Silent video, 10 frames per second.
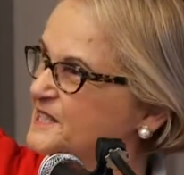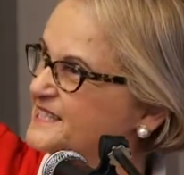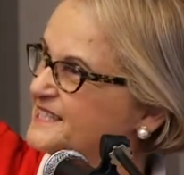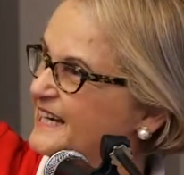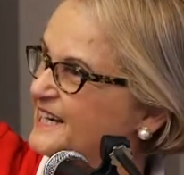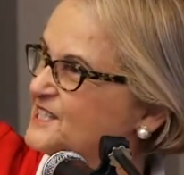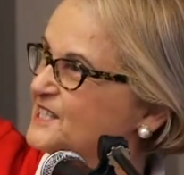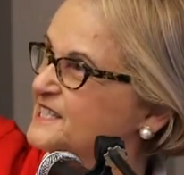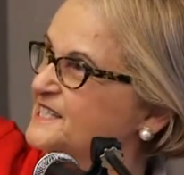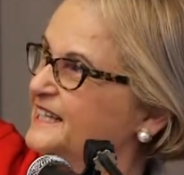
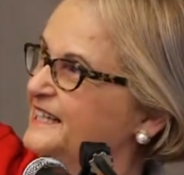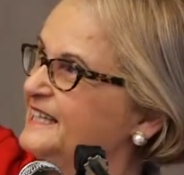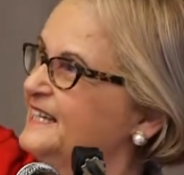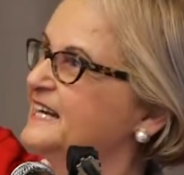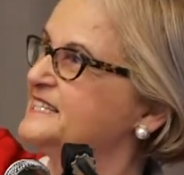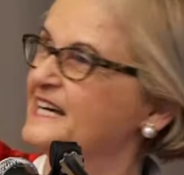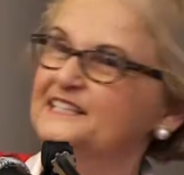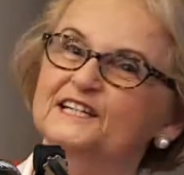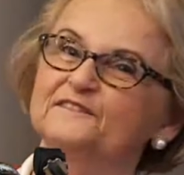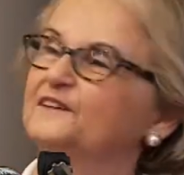stages that he
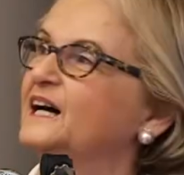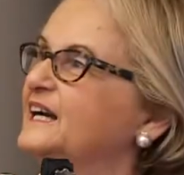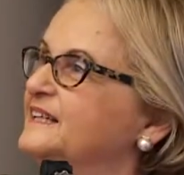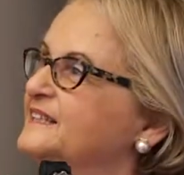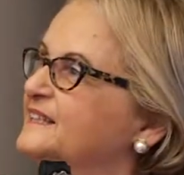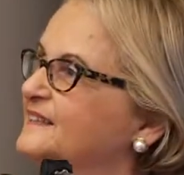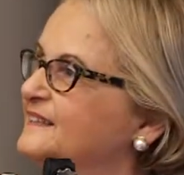identified: